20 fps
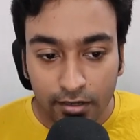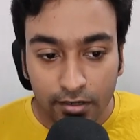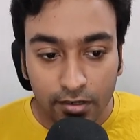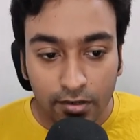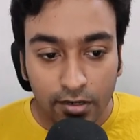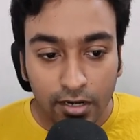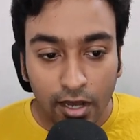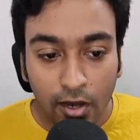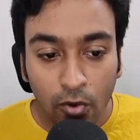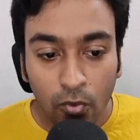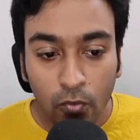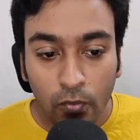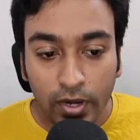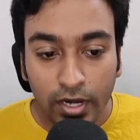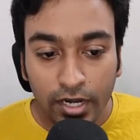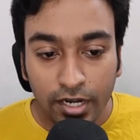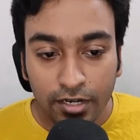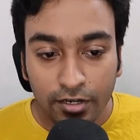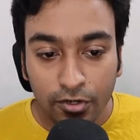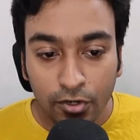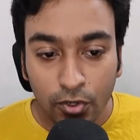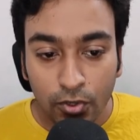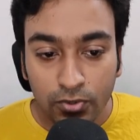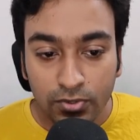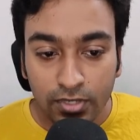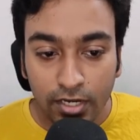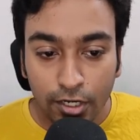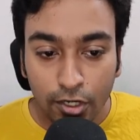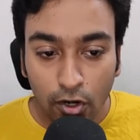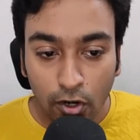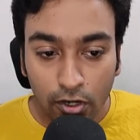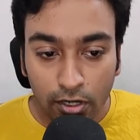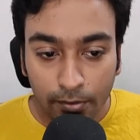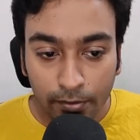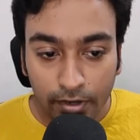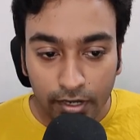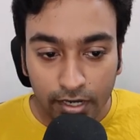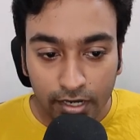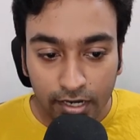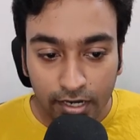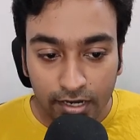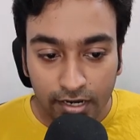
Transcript: Now when it goes, it automatically